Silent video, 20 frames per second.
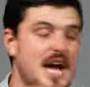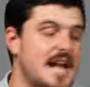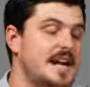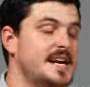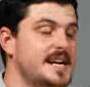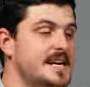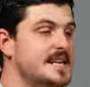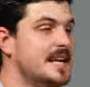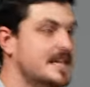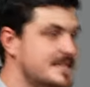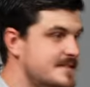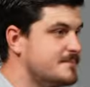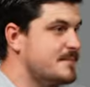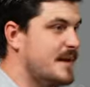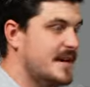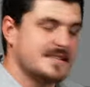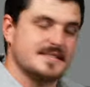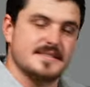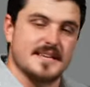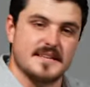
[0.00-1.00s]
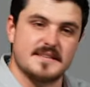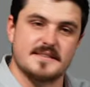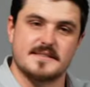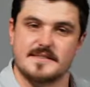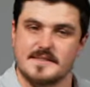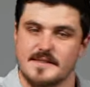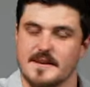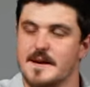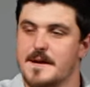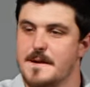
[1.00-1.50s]
doesn't make sense
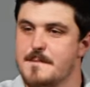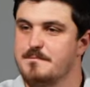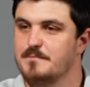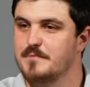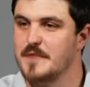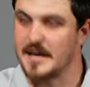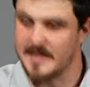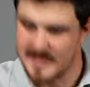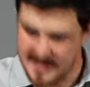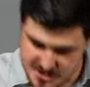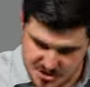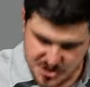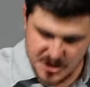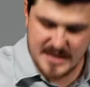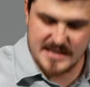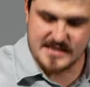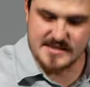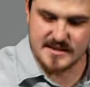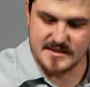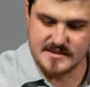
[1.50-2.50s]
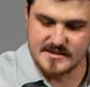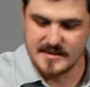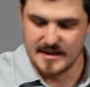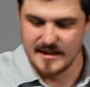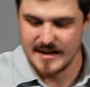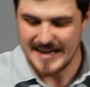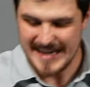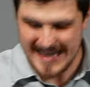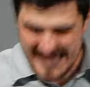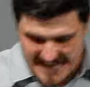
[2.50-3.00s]
unless Jesus
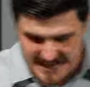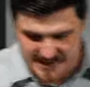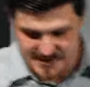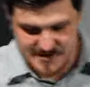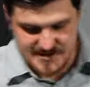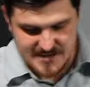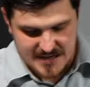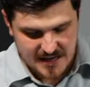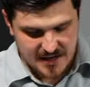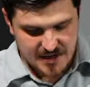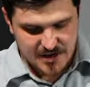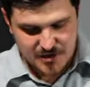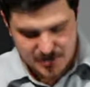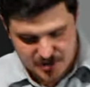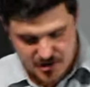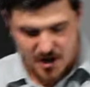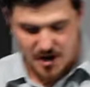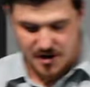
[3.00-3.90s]
is God.